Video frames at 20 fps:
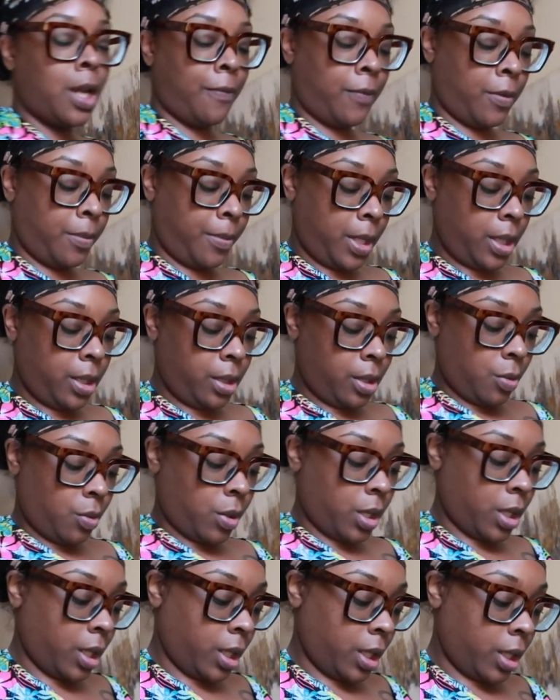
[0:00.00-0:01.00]
off a piece of
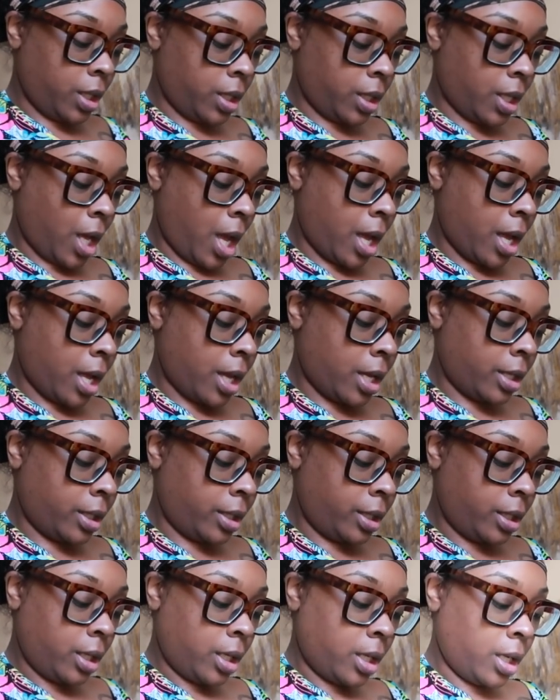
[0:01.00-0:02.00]
one of these
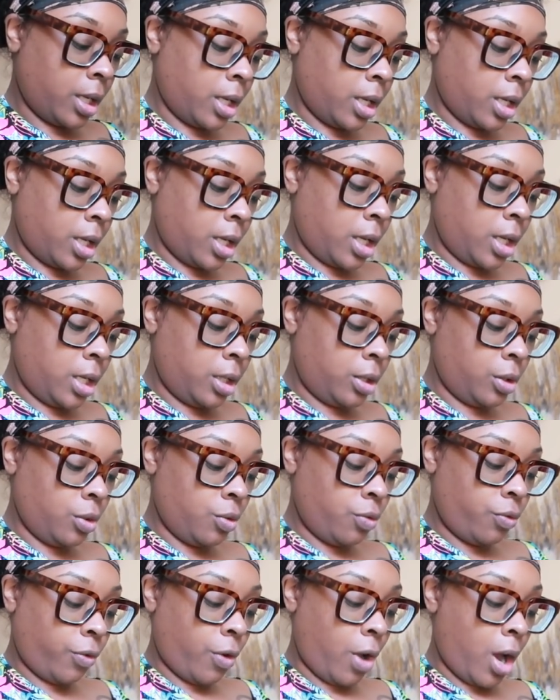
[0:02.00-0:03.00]
thighs and eat
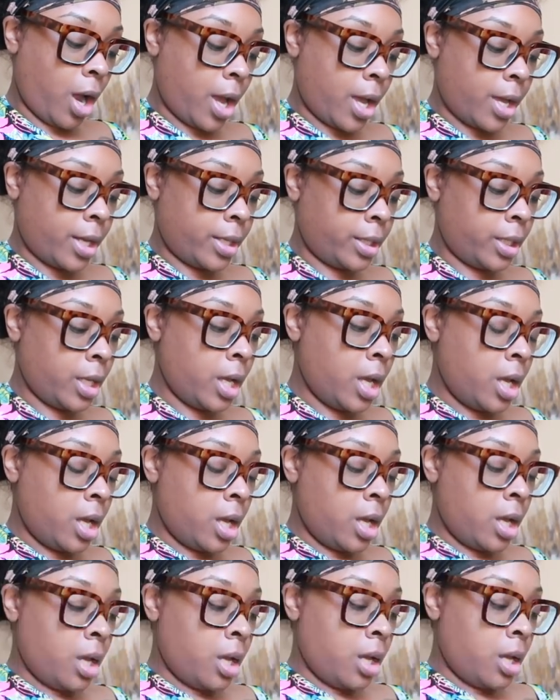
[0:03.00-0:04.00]
two fries.
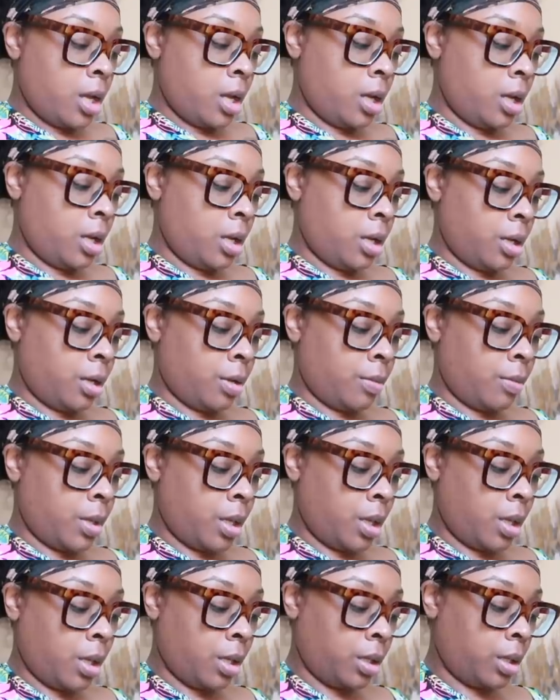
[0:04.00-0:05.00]
Um,
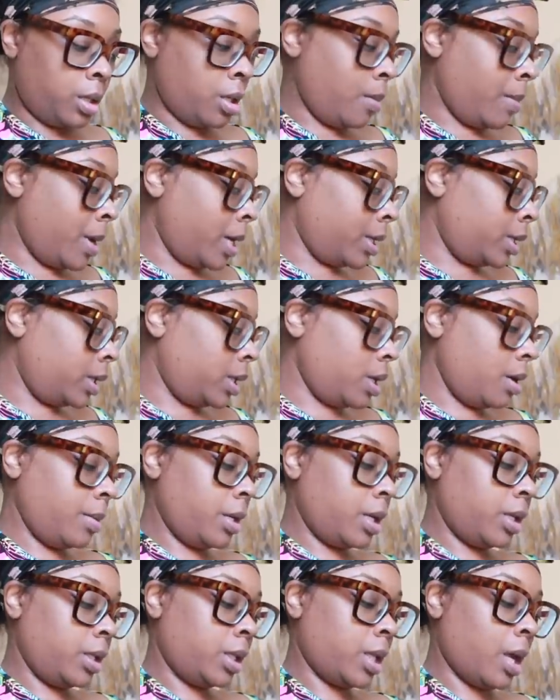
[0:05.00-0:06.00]
so my
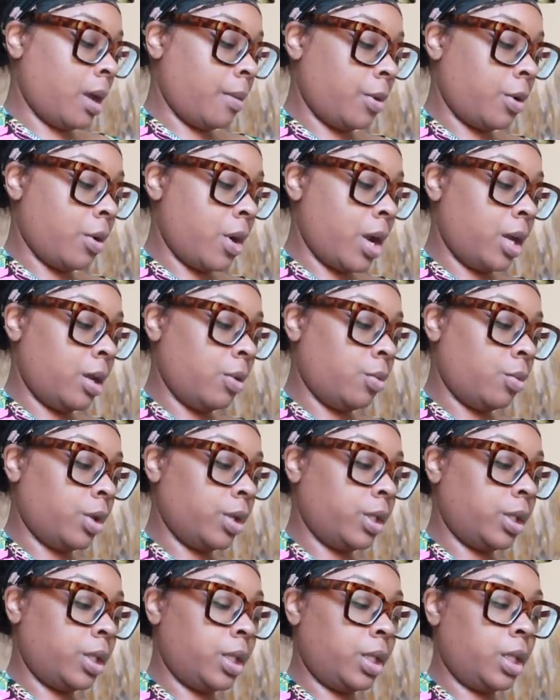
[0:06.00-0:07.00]
stomach will stop growling.
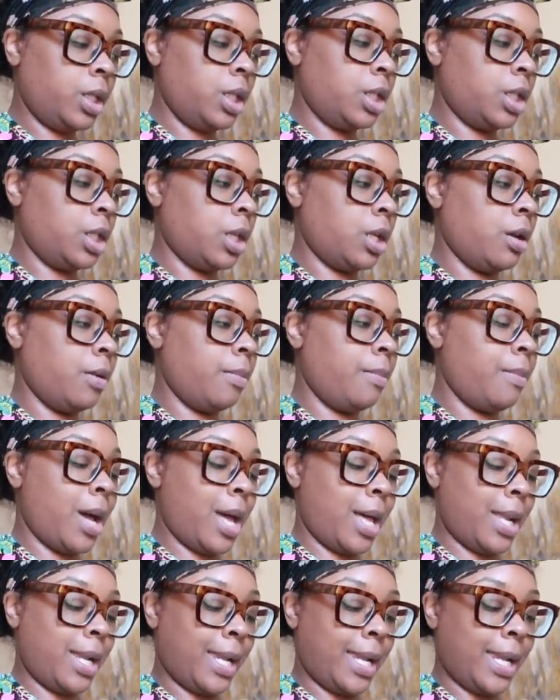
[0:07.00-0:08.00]
Worst decision of
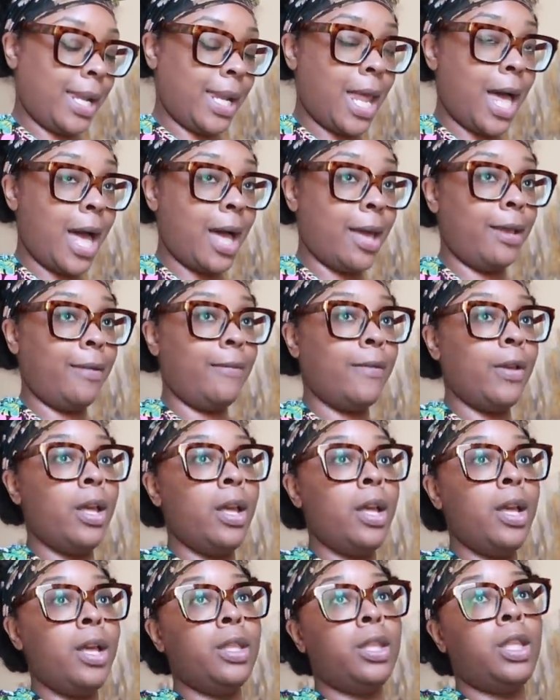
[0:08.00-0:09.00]
my life.
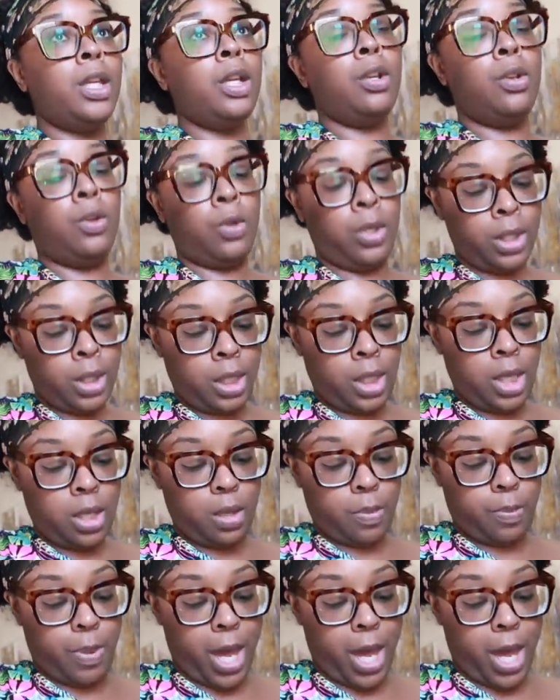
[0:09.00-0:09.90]
That grease kicked